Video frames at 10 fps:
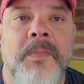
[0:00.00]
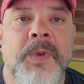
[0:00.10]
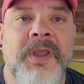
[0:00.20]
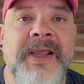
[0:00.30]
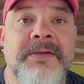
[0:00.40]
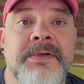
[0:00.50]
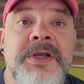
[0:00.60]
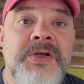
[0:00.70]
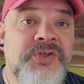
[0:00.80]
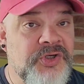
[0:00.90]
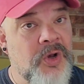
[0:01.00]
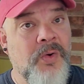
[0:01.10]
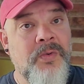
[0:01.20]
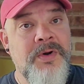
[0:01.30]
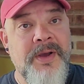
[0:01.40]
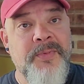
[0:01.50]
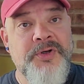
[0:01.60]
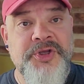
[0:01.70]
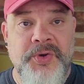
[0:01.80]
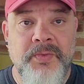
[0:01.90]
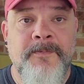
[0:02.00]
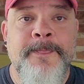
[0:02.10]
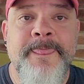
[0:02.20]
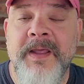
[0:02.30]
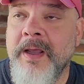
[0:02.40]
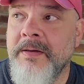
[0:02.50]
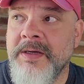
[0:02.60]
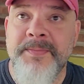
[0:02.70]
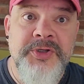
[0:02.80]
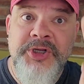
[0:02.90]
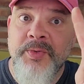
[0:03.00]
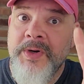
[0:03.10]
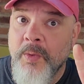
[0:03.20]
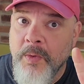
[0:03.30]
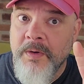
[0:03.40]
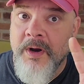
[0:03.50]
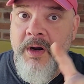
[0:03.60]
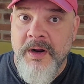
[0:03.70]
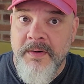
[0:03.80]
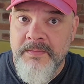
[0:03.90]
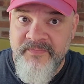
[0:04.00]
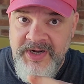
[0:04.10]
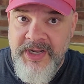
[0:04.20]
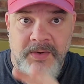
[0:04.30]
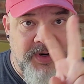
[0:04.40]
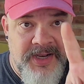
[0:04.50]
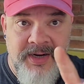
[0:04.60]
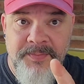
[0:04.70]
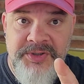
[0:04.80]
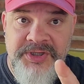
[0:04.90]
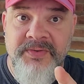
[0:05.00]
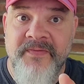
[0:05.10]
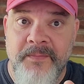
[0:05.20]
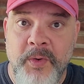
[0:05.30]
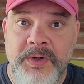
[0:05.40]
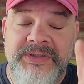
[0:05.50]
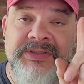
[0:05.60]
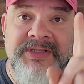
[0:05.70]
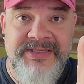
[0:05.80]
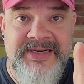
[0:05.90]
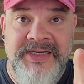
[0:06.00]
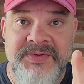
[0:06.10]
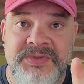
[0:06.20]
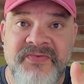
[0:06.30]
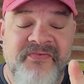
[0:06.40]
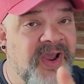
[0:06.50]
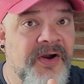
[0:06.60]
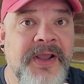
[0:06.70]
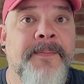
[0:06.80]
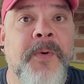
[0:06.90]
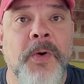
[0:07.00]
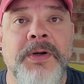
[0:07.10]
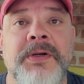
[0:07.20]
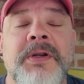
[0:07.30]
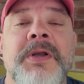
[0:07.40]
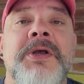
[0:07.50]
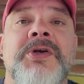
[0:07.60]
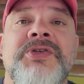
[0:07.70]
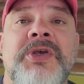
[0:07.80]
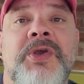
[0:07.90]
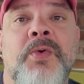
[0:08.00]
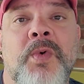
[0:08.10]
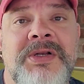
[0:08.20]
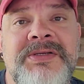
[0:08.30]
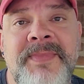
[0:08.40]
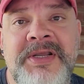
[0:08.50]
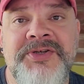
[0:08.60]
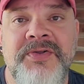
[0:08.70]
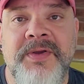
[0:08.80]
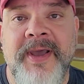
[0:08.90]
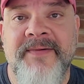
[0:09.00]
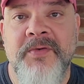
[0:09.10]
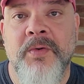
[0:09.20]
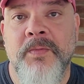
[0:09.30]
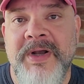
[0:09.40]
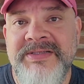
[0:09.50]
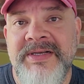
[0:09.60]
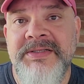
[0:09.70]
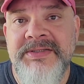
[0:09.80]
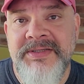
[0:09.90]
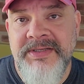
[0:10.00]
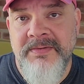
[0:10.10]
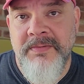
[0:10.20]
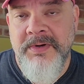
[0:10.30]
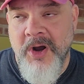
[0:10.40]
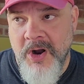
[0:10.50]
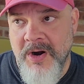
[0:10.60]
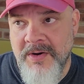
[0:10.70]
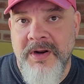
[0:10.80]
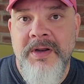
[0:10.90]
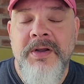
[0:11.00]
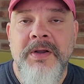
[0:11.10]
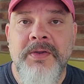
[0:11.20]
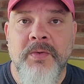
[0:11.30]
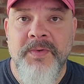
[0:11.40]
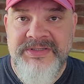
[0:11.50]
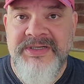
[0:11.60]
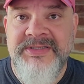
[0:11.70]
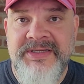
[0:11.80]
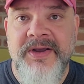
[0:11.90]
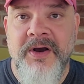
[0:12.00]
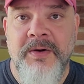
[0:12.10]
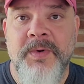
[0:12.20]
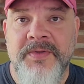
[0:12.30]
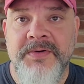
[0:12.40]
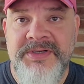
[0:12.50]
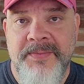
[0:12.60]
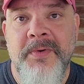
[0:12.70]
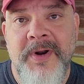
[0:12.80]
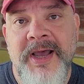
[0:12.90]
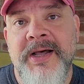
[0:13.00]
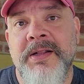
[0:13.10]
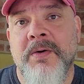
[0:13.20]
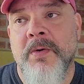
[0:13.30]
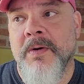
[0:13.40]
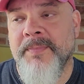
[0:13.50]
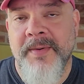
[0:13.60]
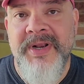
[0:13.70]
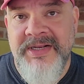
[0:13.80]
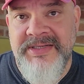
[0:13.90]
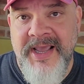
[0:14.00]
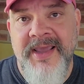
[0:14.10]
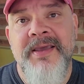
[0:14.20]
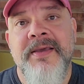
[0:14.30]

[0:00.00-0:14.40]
Okay, so number two. Number two in order on our video, not number two of importance. This next one's very important. So you want to make sure that you have your residence card, your residency card, whether you're temporal or permanente,